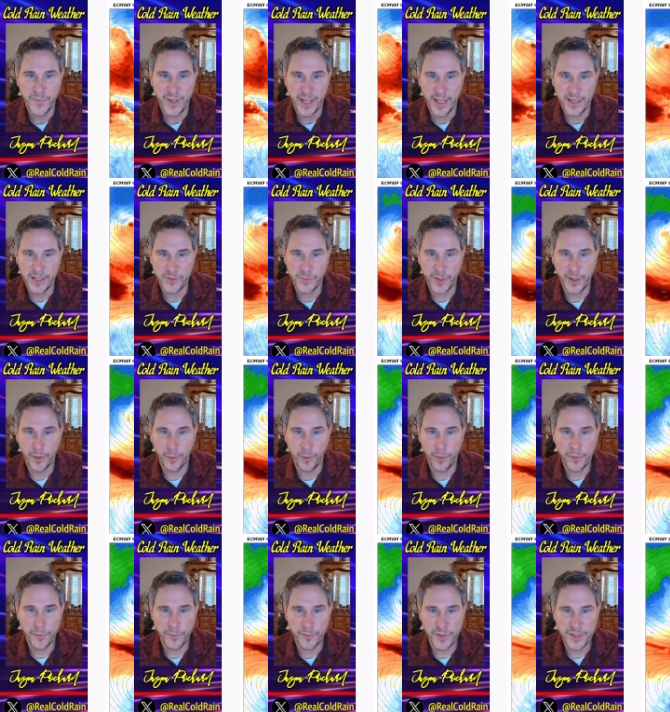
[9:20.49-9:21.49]
And as we go on
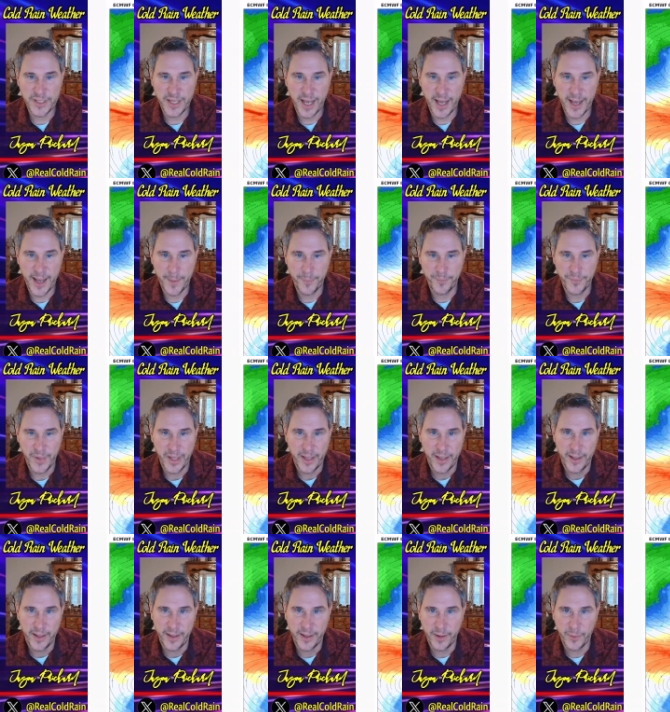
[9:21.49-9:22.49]
through the time,
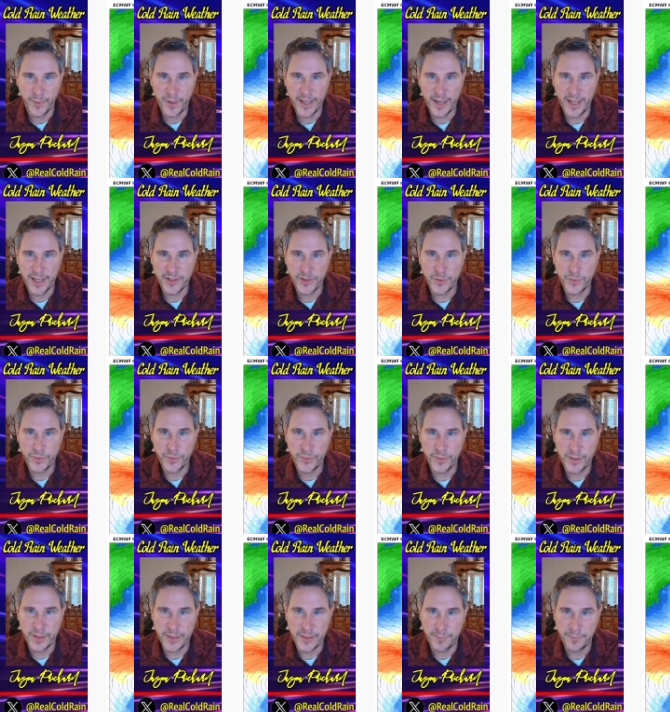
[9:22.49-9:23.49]
here we get out to
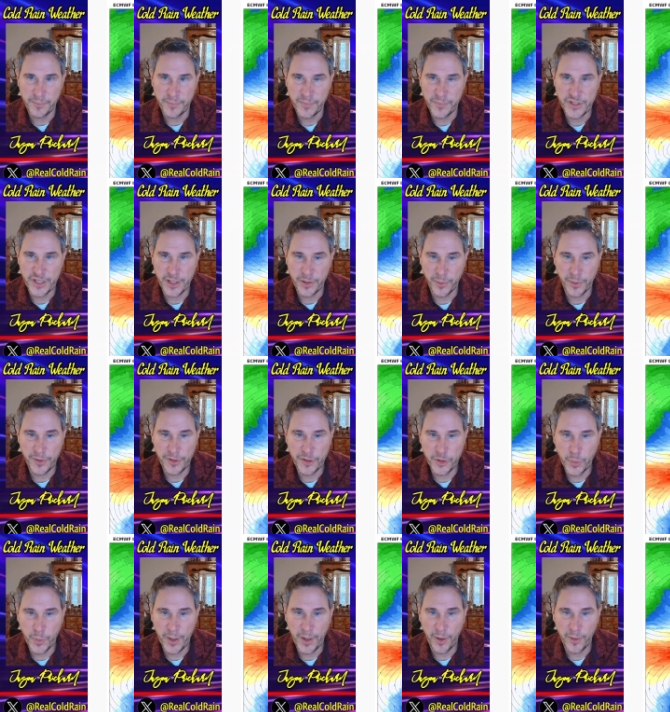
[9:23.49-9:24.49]
uh, January the
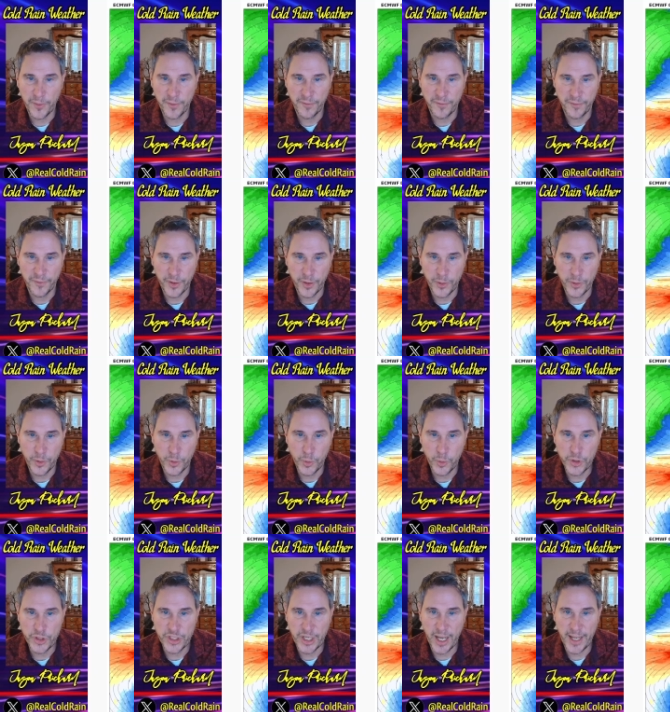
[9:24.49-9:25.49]
12th, cool
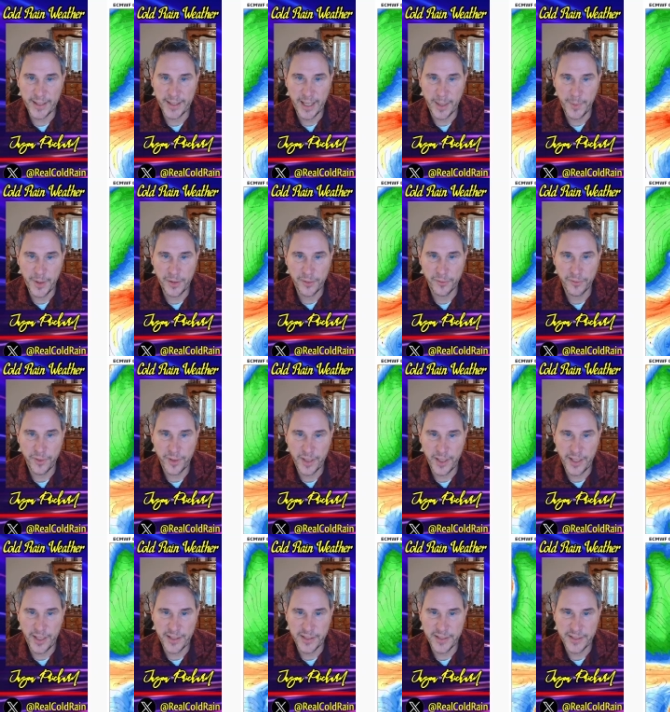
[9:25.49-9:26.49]
shot coming through the
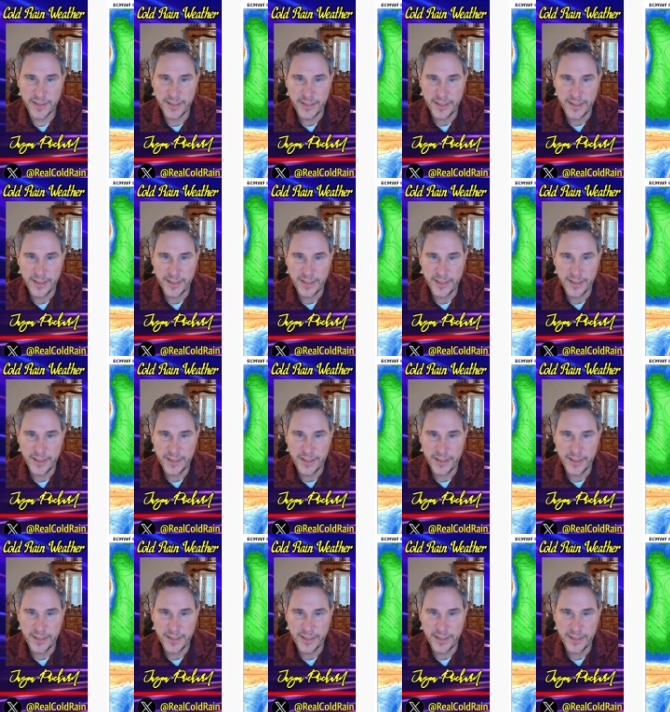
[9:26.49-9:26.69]
east,